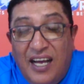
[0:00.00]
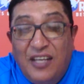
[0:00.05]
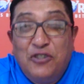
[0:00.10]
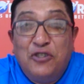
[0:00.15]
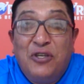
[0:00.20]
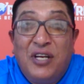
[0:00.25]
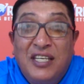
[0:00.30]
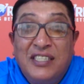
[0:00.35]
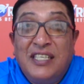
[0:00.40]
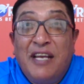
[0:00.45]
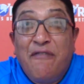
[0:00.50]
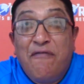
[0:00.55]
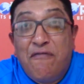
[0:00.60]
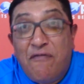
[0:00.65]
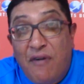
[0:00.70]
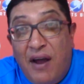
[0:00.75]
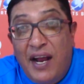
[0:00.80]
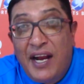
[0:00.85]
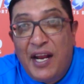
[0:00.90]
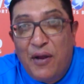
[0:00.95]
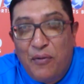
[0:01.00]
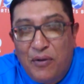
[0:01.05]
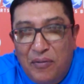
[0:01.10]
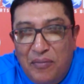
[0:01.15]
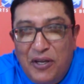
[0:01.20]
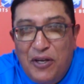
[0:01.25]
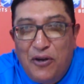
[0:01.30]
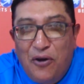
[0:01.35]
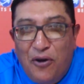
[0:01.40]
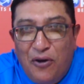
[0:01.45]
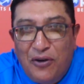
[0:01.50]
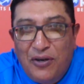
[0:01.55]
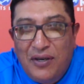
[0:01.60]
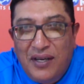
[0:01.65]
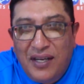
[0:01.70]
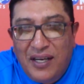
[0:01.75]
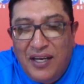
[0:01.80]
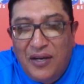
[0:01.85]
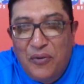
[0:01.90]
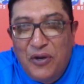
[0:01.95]
Should I say Friday will be gone
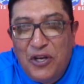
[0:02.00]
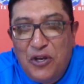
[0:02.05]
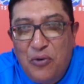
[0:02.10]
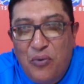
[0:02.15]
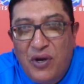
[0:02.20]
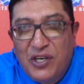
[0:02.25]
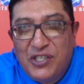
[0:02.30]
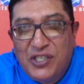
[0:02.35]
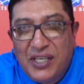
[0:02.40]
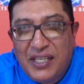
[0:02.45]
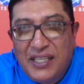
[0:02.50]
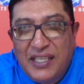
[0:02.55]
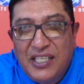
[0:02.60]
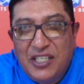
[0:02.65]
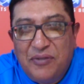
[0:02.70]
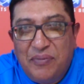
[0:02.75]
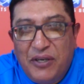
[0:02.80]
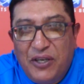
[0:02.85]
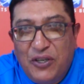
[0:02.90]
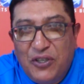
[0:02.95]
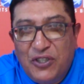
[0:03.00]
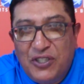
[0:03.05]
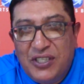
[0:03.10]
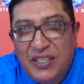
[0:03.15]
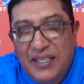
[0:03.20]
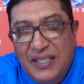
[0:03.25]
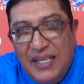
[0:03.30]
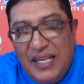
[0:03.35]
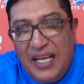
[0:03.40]
when you're watching this, because